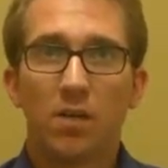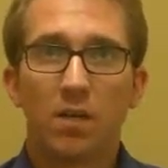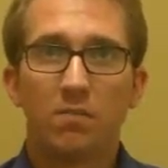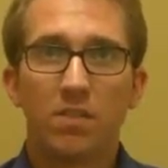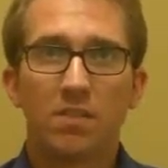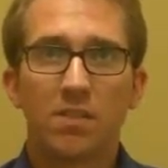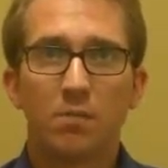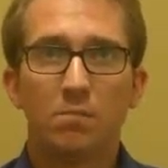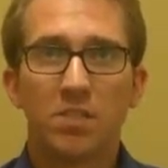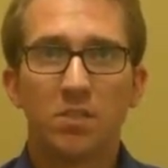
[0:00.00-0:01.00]
However, this
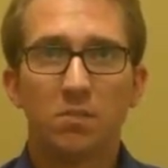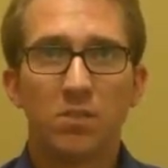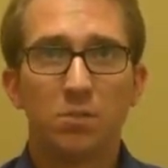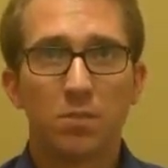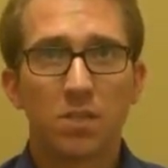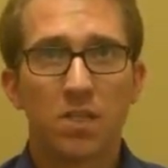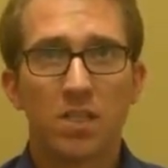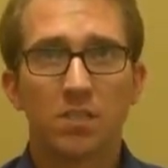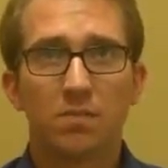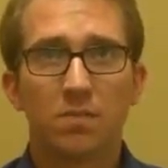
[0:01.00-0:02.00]
time you must show reasonable
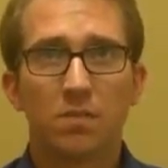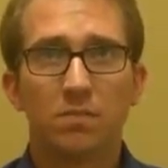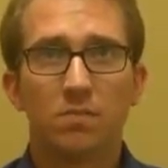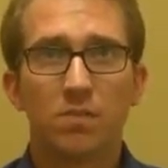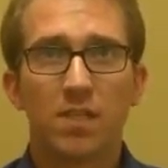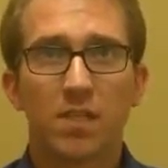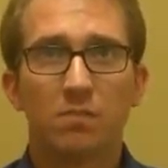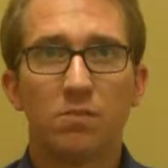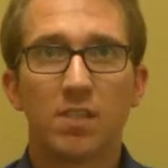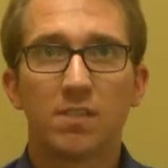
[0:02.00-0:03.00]
cause for the
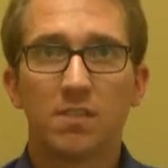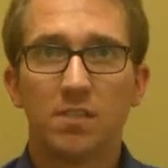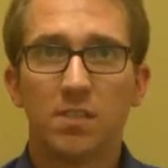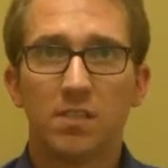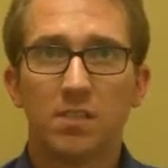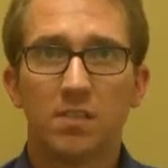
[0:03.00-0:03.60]
second extension.